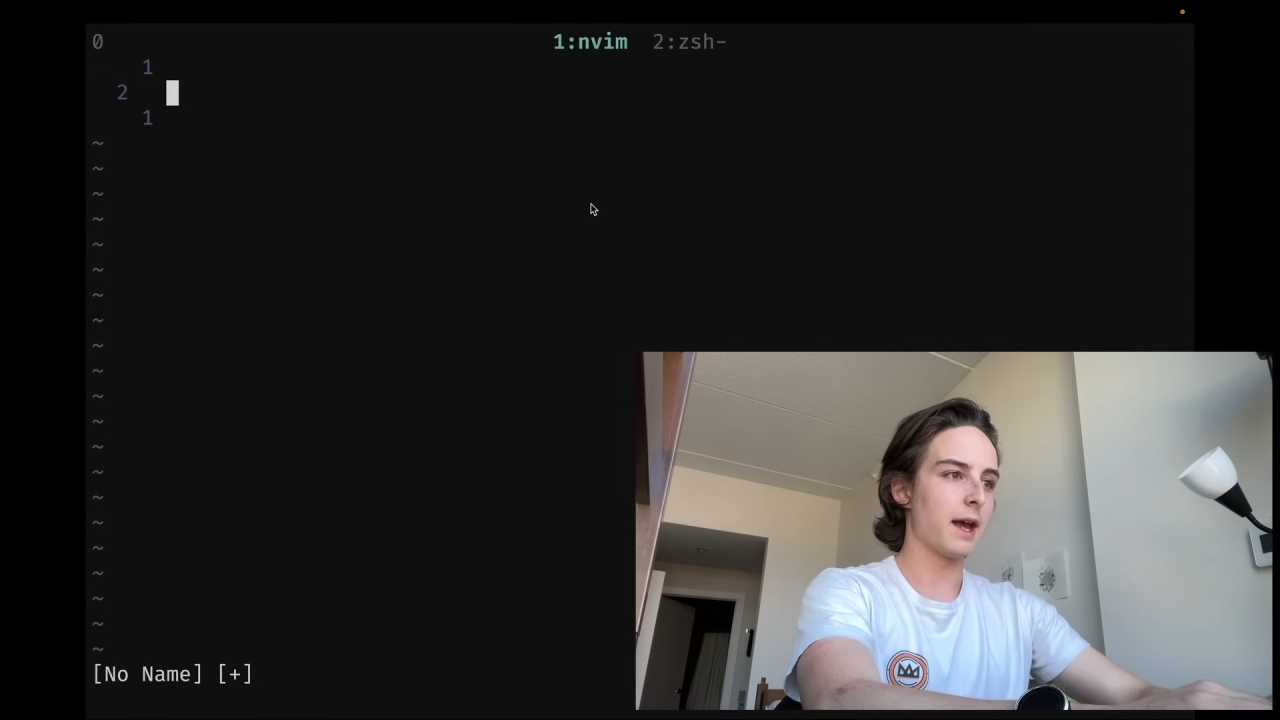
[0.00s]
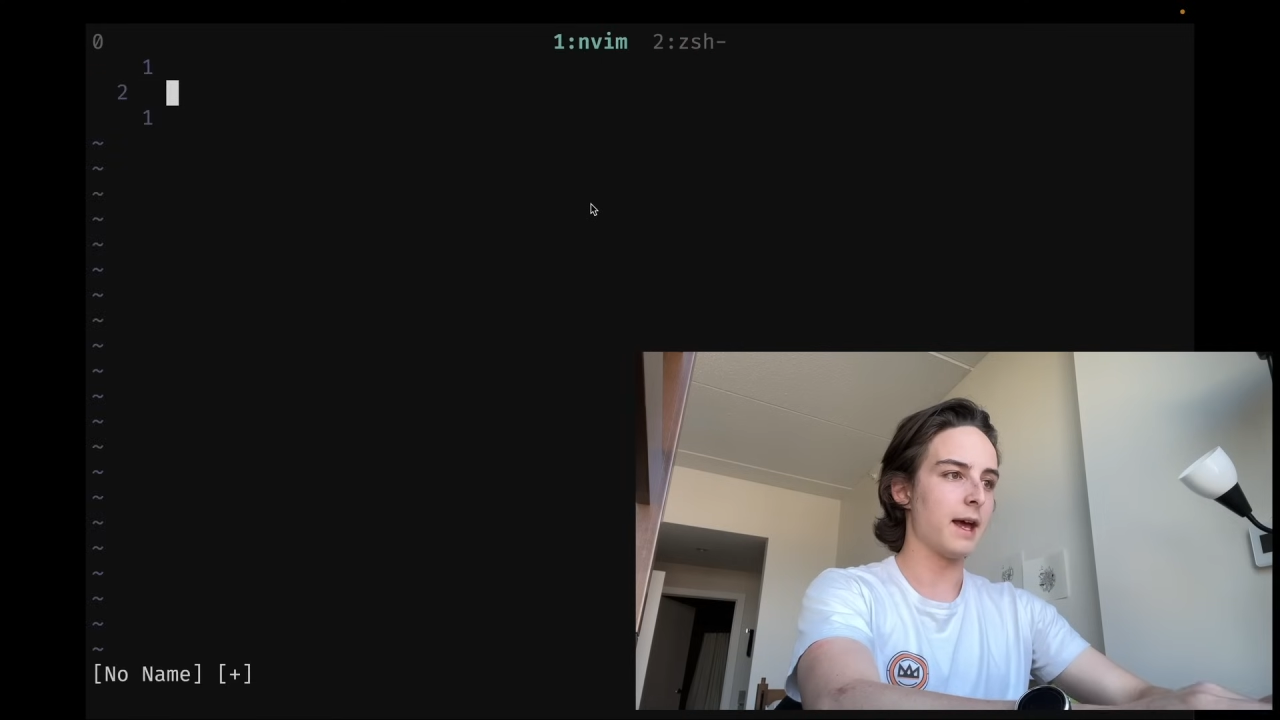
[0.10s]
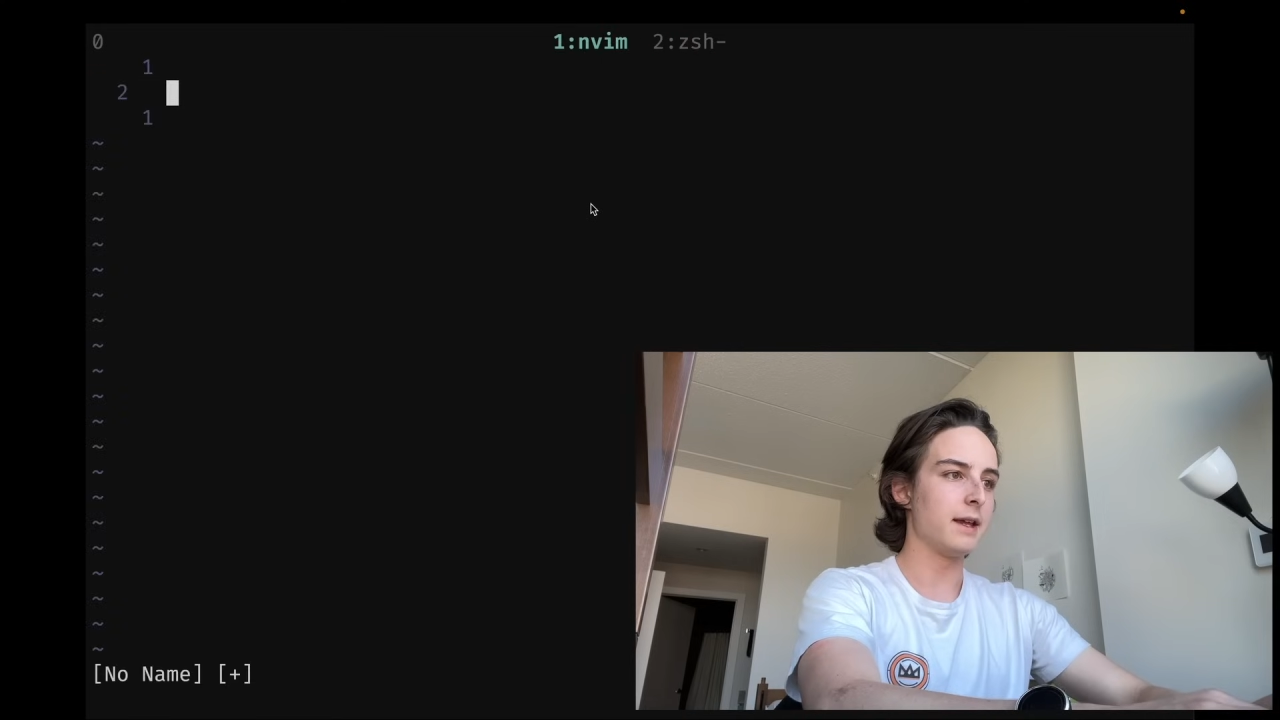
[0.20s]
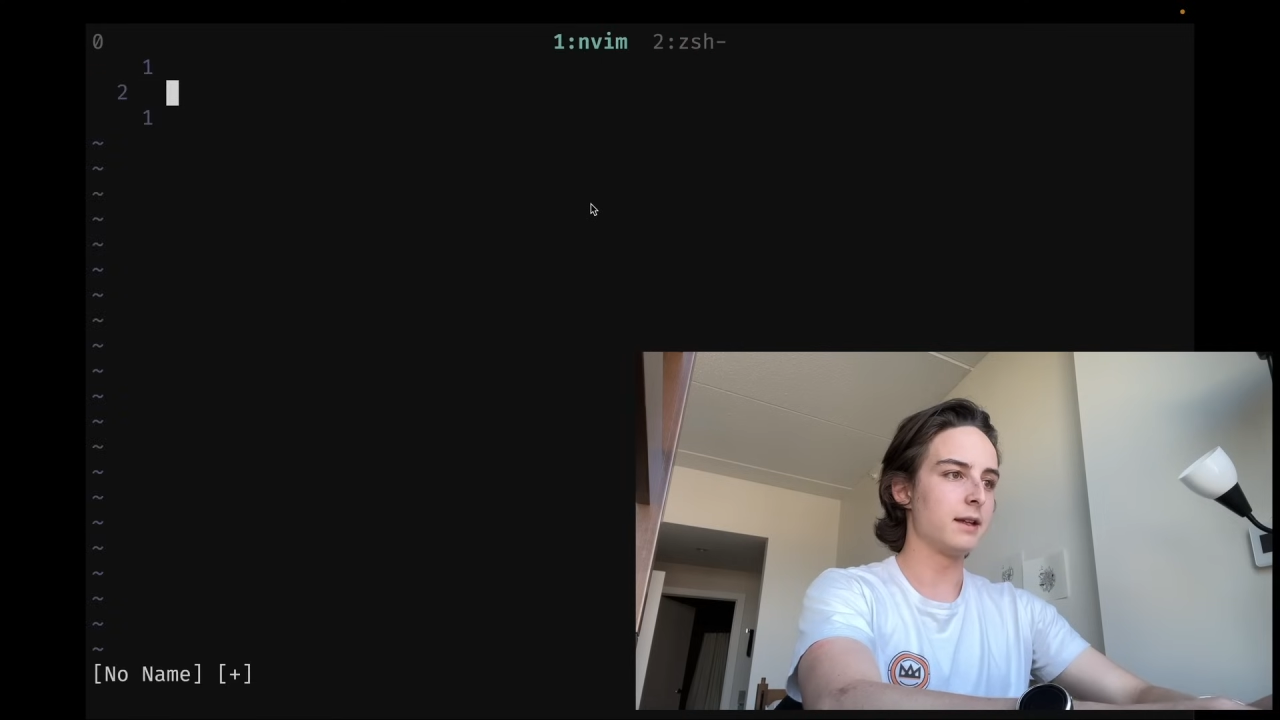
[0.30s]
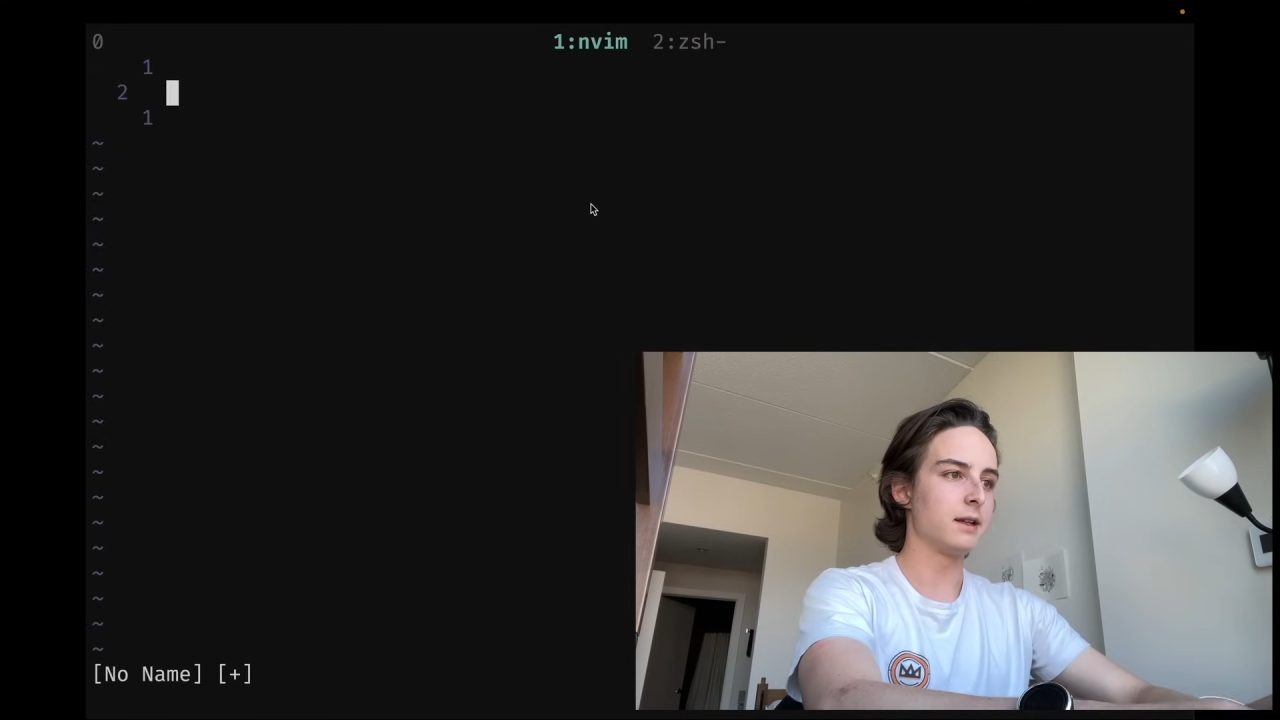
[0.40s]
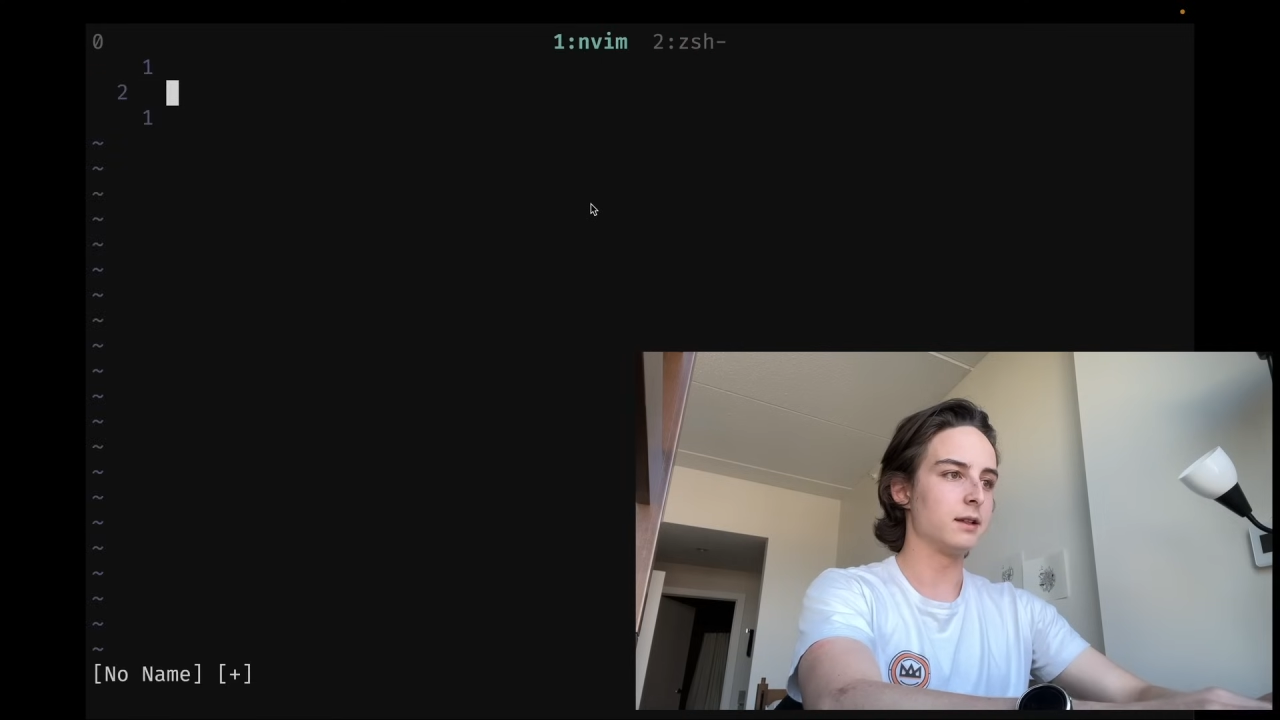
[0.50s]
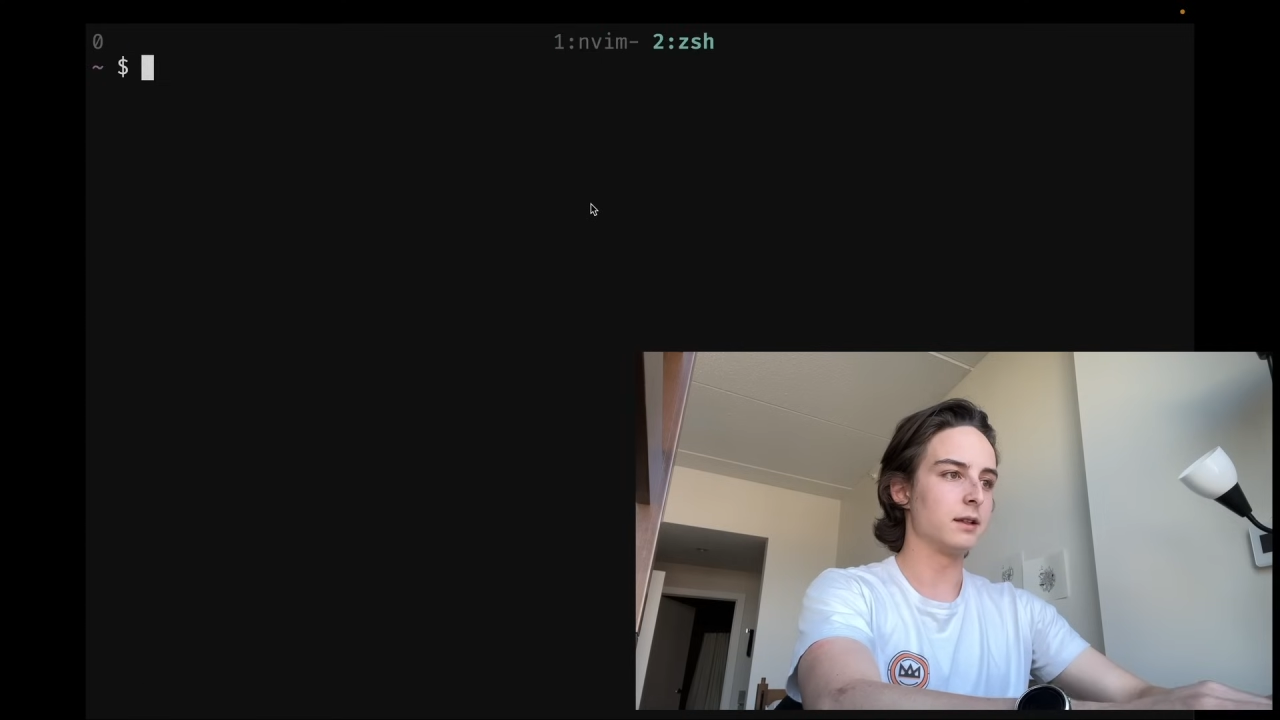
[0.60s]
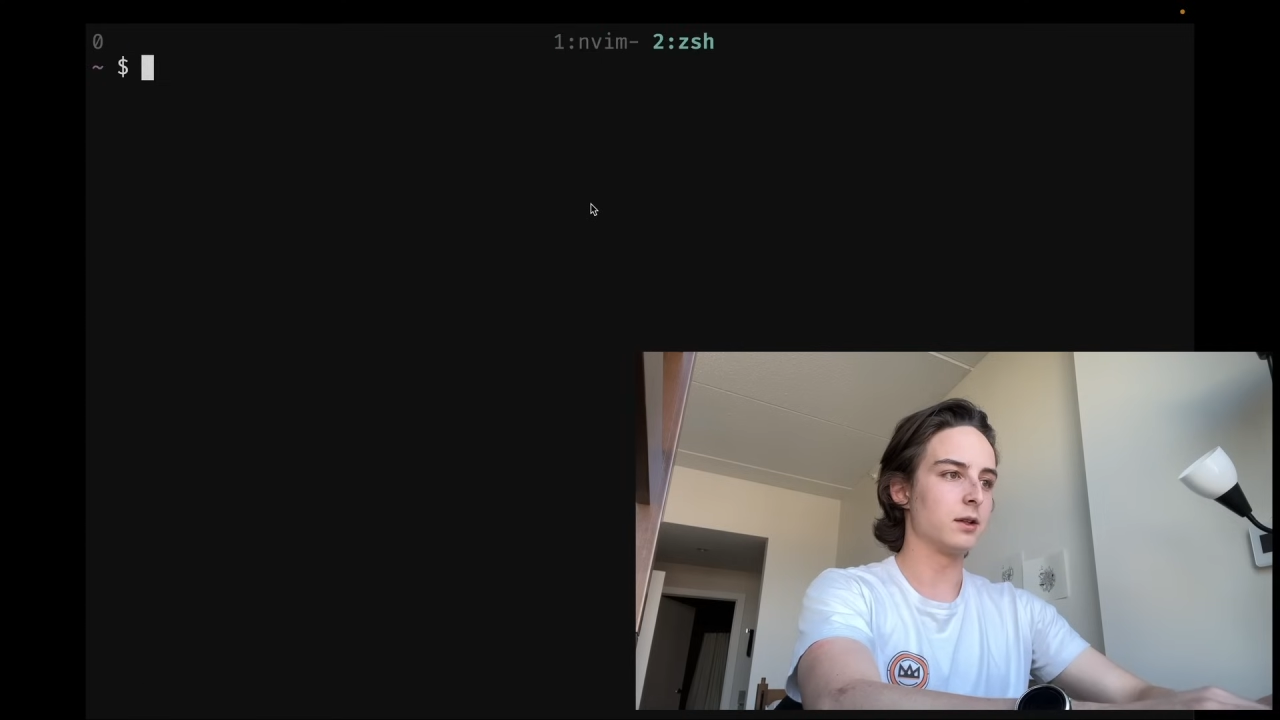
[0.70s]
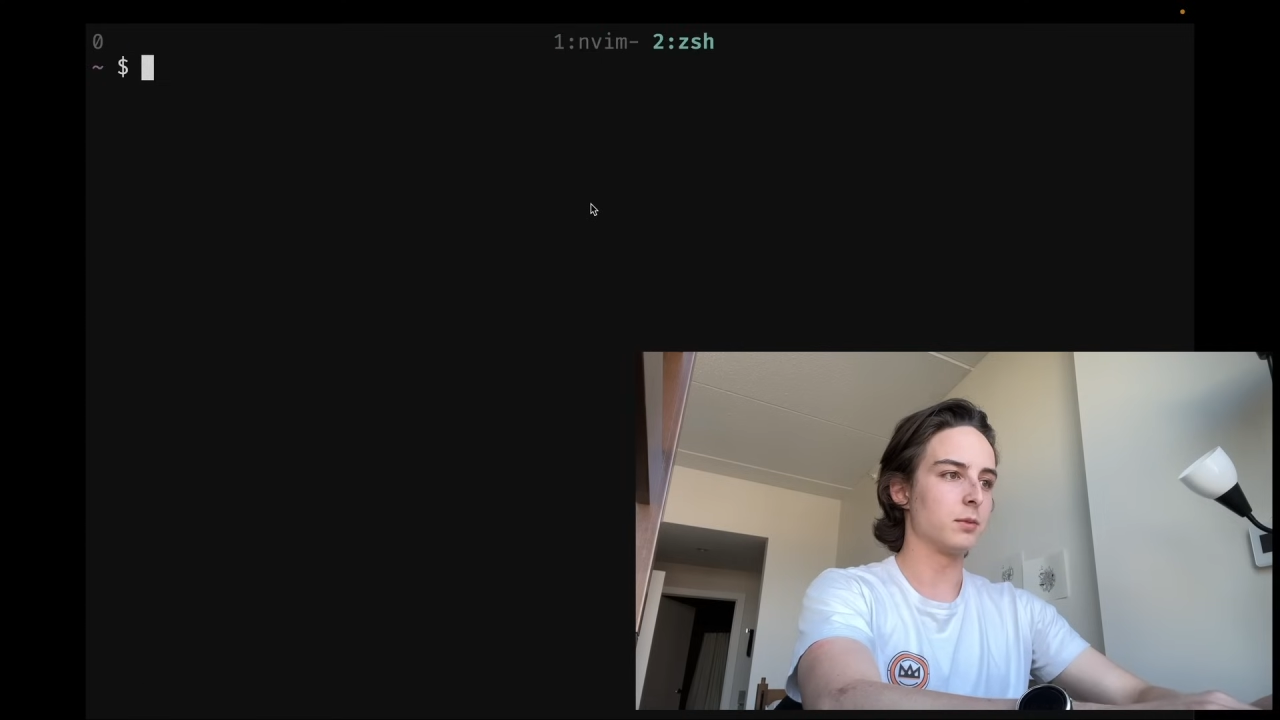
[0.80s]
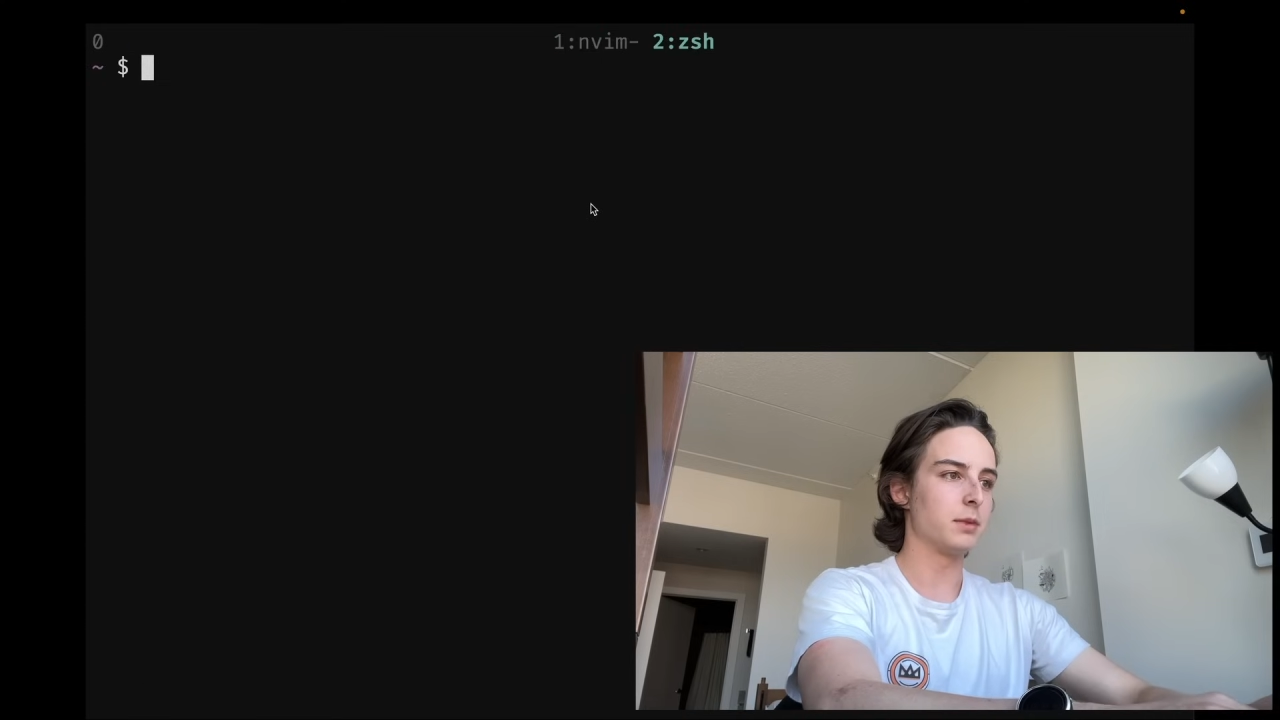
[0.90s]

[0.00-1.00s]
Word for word: N and leader